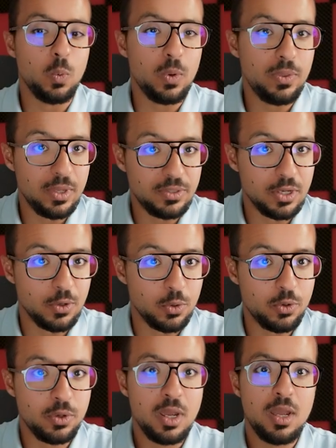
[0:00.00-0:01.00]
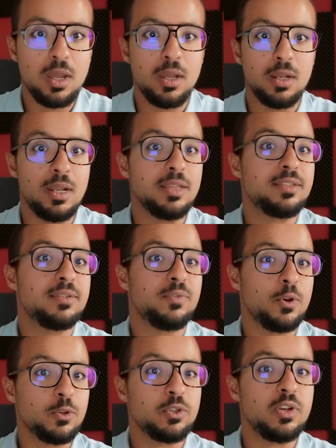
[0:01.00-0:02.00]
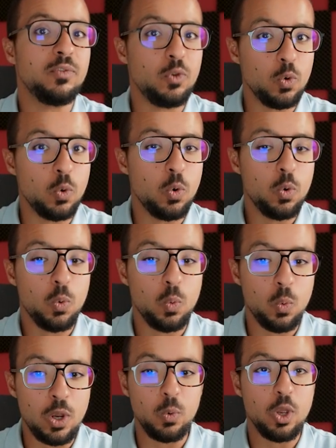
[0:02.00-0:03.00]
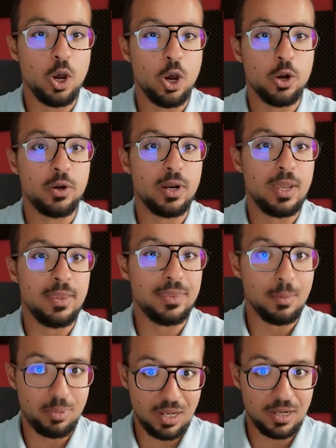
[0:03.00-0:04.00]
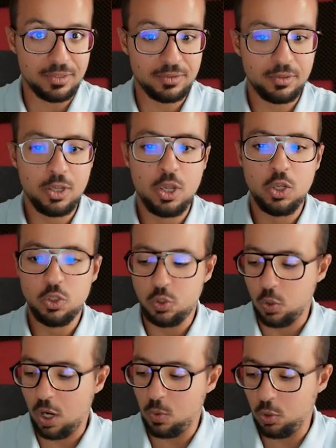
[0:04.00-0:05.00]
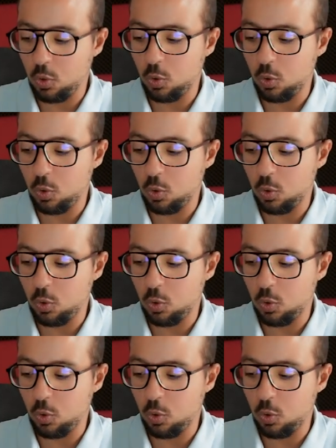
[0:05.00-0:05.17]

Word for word: with this error, let's first review where we are in the playlist. So I will